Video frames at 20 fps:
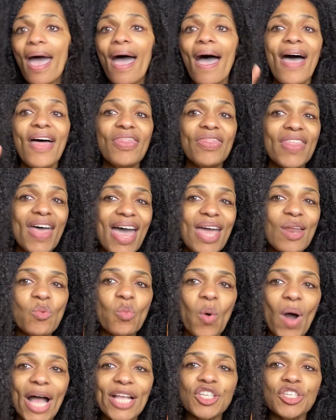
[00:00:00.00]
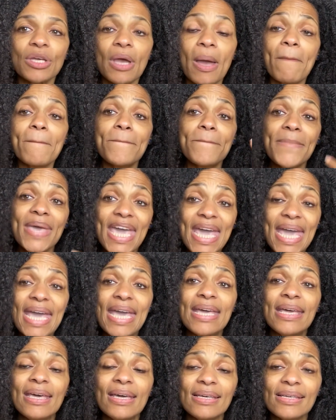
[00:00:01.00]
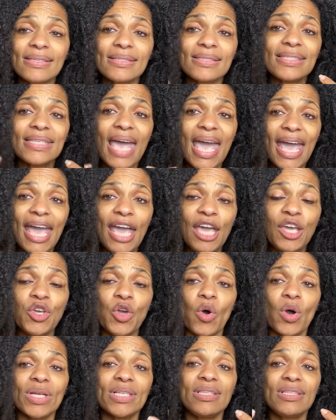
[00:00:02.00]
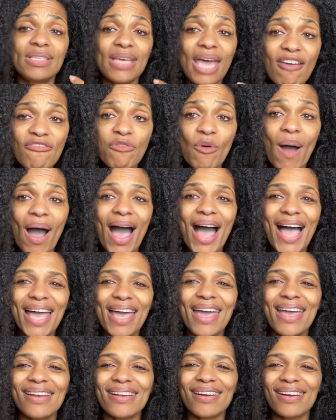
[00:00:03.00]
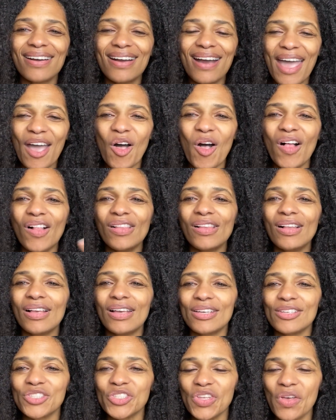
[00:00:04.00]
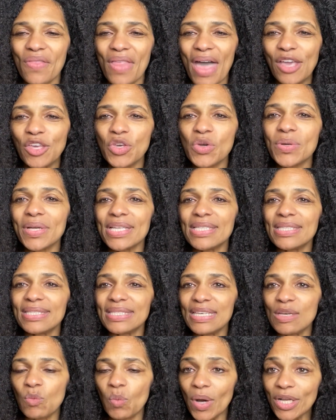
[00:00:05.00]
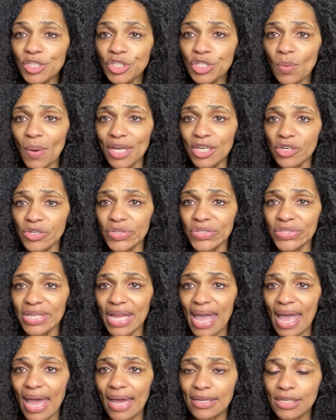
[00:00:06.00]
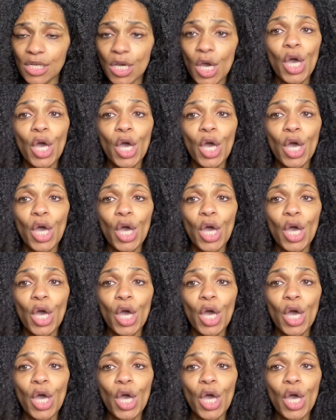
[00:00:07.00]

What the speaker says: And then watch me saying your devoir in kreyòl so that you can see what you understand.